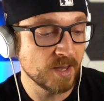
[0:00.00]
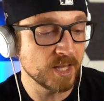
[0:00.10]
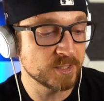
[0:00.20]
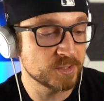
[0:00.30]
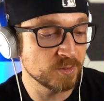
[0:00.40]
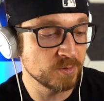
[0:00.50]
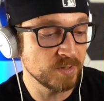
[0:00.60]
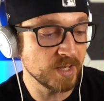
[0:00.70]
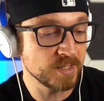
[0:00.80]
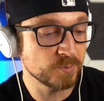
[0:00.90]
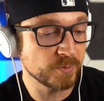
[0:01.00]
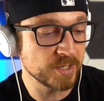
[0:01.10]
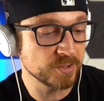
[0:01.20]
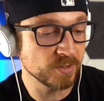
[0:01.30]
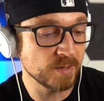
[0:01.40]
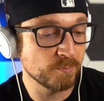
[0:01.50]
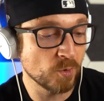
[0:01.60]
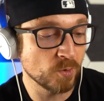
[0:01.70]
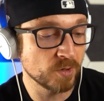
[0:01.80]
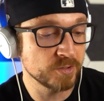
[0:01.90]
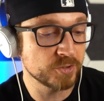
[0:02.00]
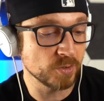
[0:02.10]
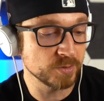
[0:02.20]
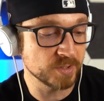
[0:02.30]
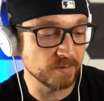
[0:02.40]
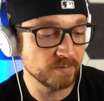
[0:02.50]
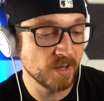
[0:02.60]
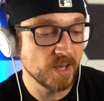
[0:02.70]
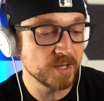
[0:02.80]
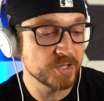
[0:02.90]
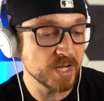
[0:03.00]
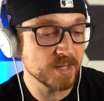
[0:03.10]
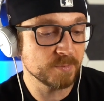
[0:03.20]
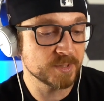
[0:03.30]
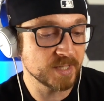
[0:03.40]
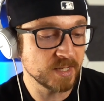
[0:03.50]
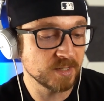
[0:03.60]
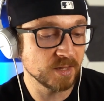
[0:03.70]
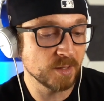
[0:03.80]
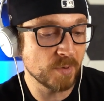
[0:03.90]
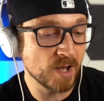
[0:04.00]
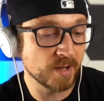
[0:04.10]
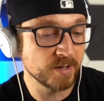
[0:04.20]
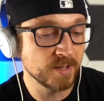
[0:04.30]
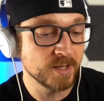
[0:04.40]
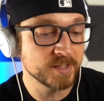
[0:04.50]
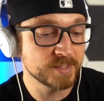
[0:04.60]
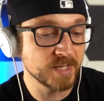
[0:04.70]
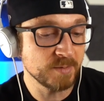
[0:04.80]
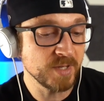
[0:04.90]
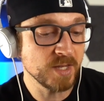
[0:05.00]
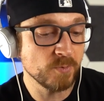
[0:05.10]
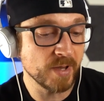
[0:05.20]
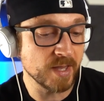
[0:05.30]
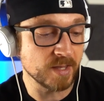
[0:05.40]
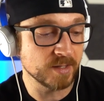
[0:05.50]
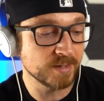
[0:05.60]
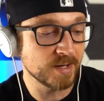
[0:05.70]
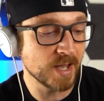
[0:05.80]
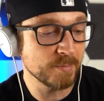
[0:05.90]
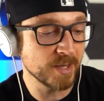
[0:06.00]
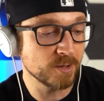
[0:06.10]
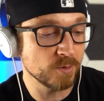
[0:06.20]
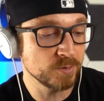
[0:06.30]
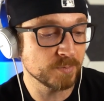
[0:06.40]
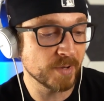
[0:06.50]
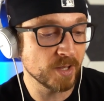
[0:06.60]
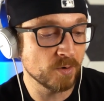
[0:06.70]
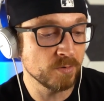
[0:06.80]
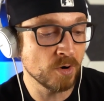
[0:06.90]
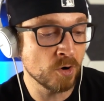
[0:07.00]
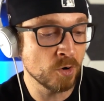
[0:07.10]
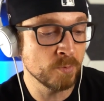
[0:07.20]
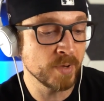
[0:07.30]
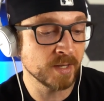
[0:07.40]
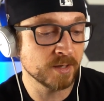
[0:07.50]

As soon as Rachel had borne Joseph, Jacob said to Laban, "Send me away, that I may go to my own home and